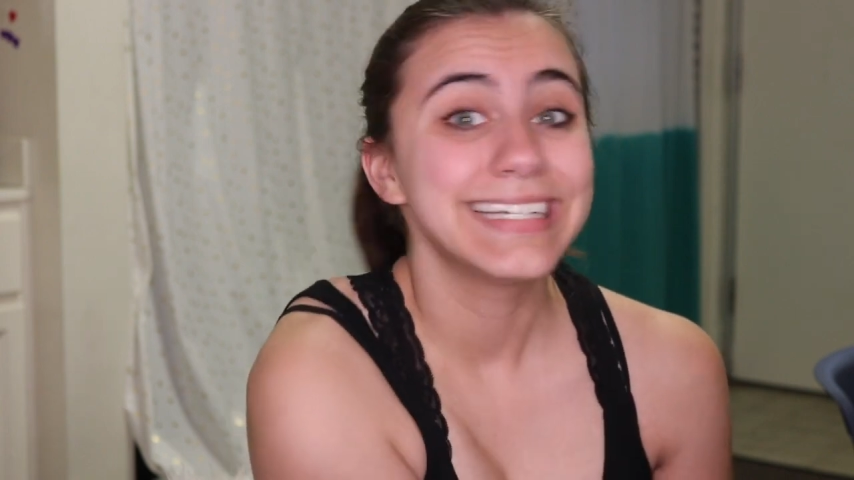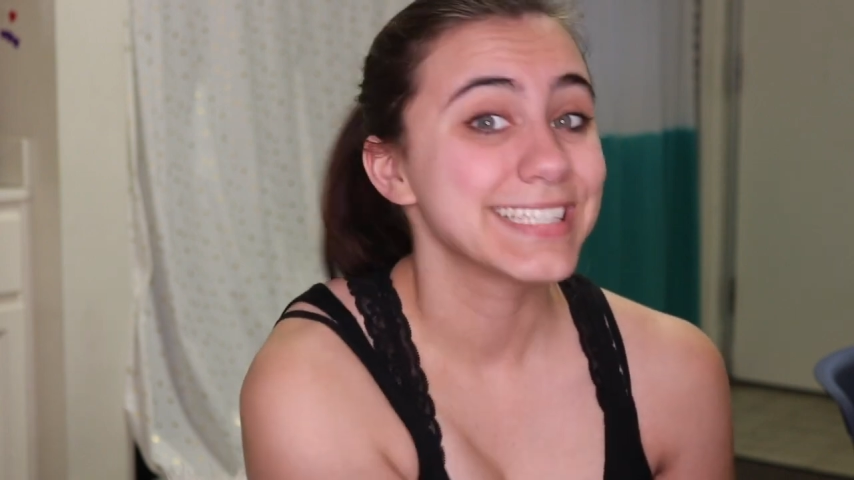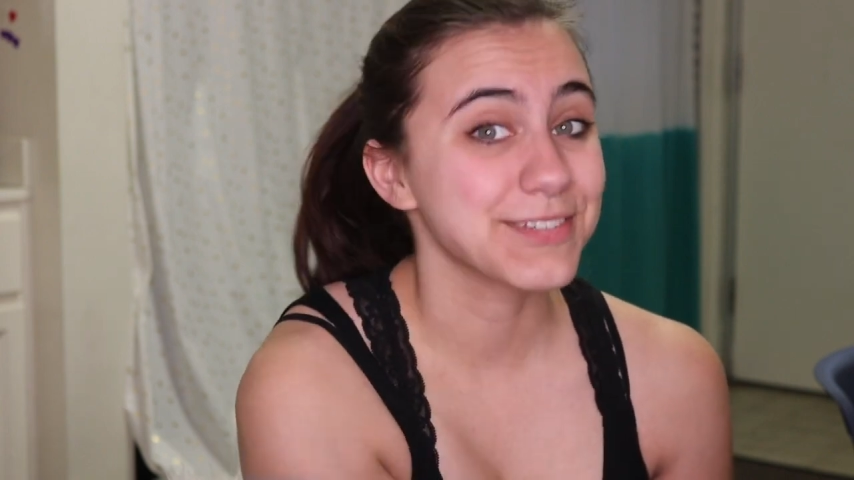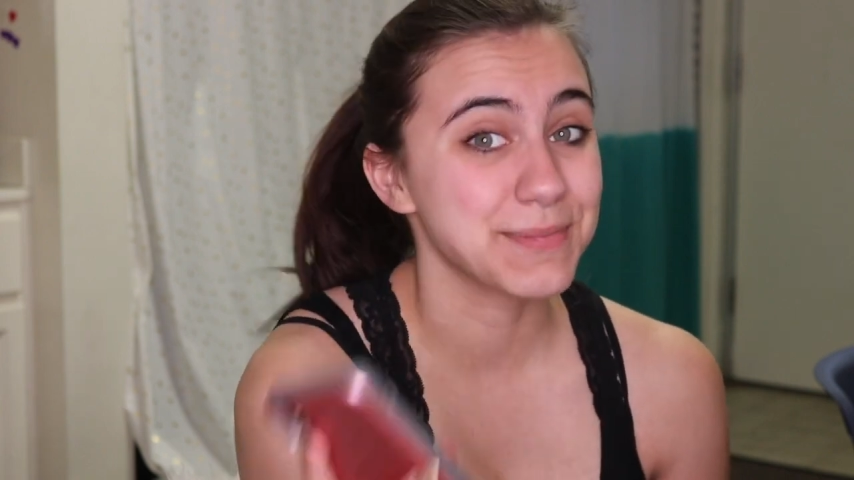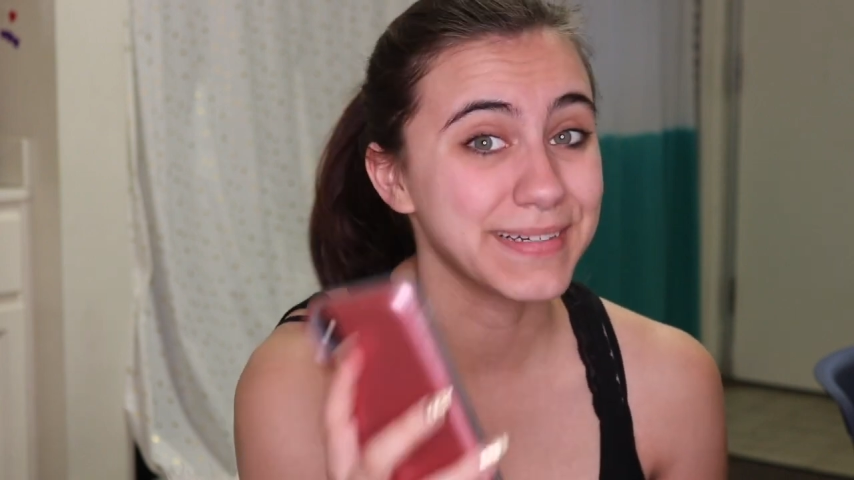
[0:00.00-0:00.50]

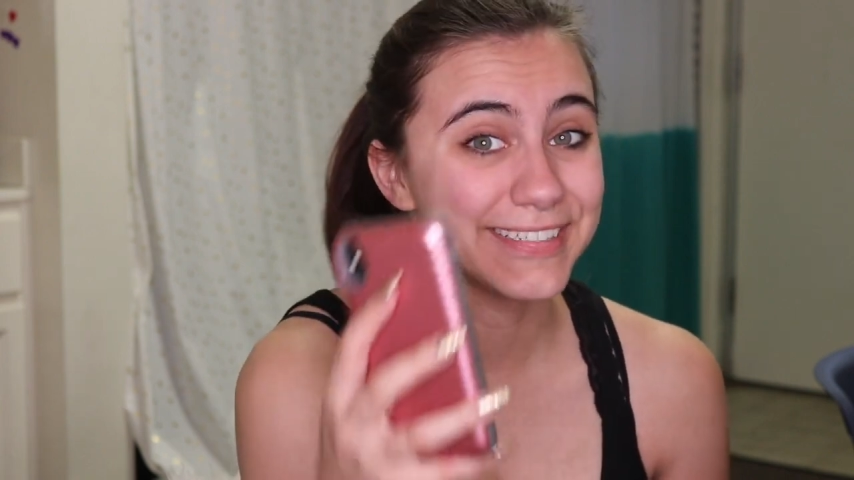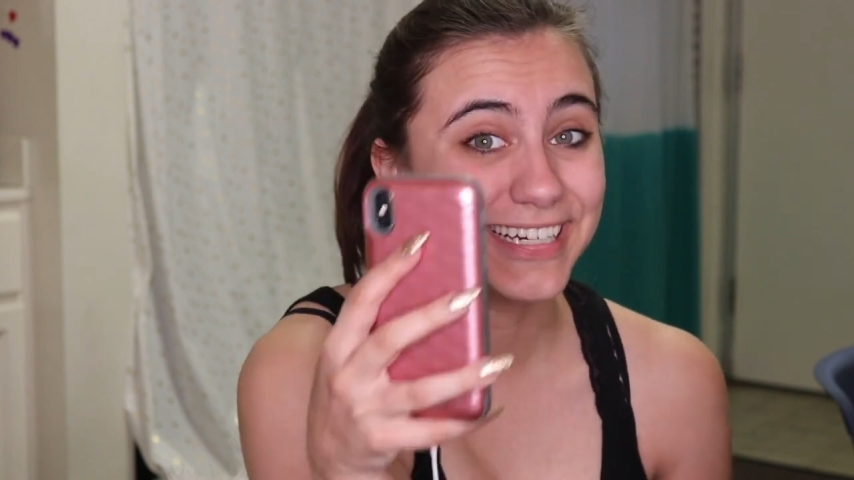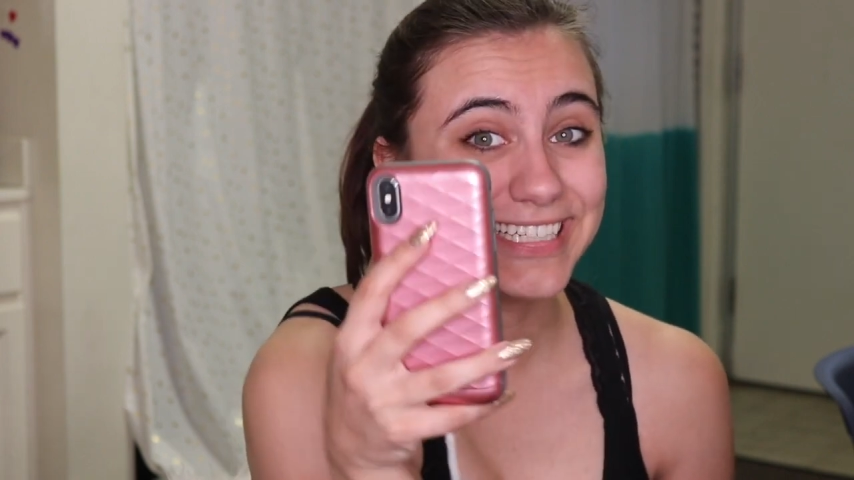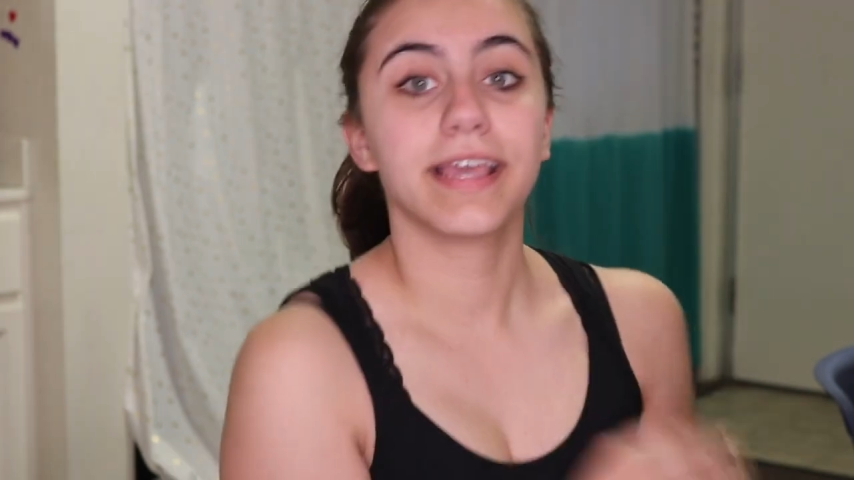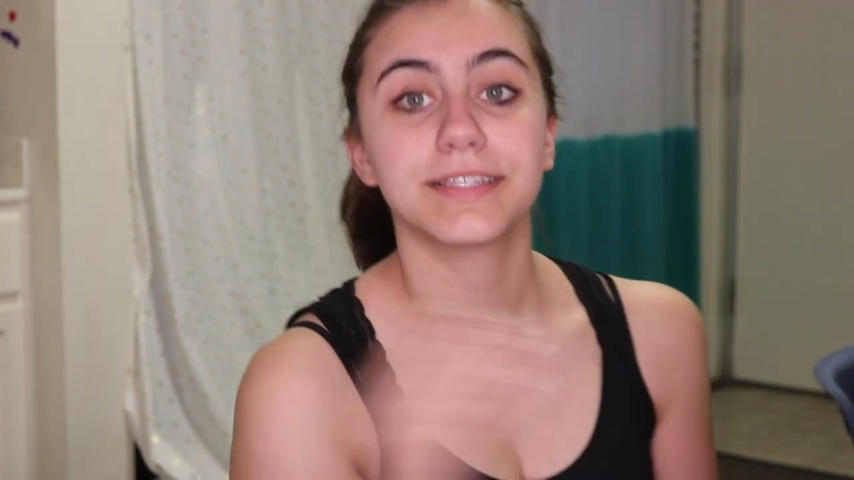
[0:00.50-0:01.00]
So it's been
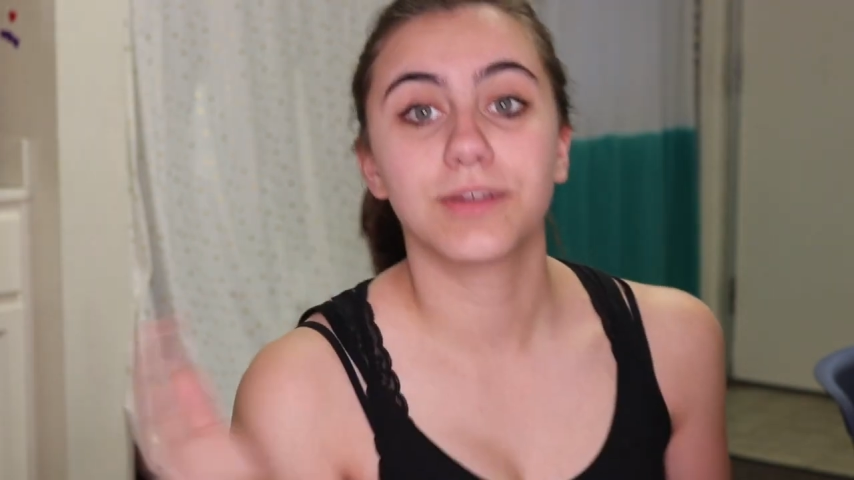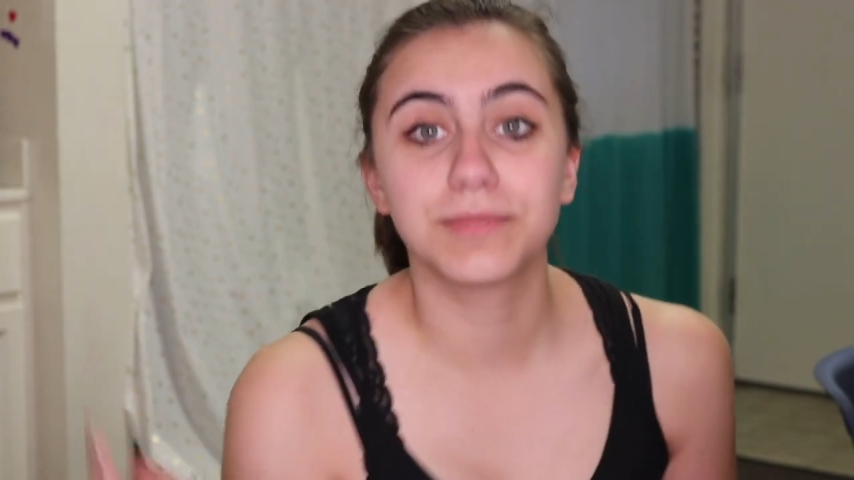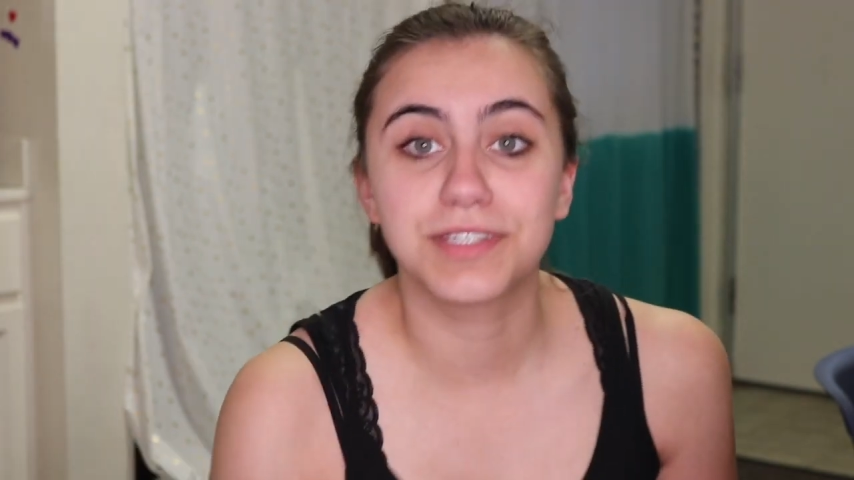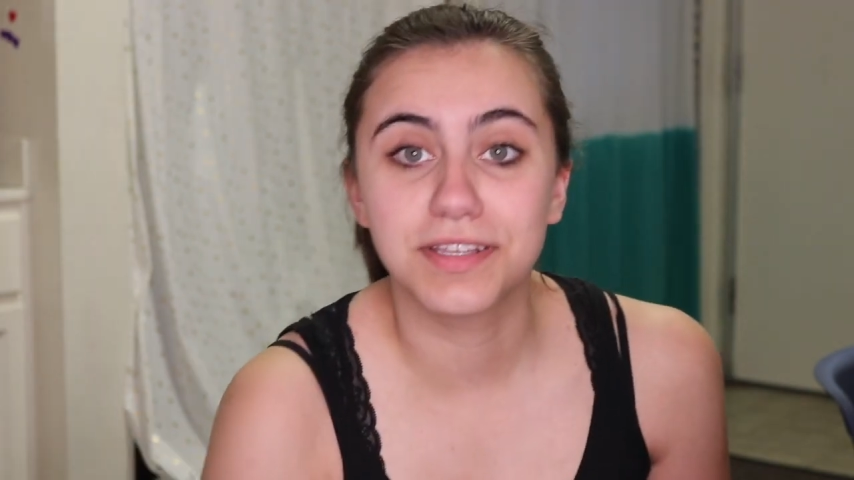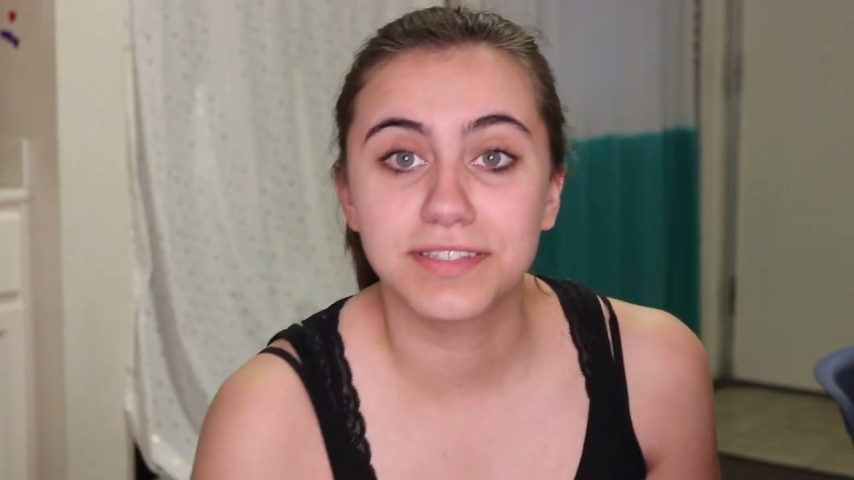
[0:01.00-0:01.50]
great. Okay, so I'm
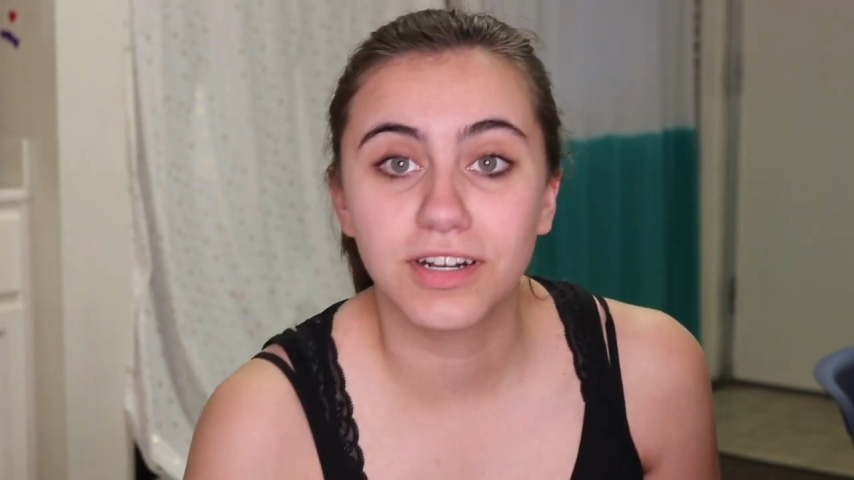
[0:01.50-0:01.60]
just gonna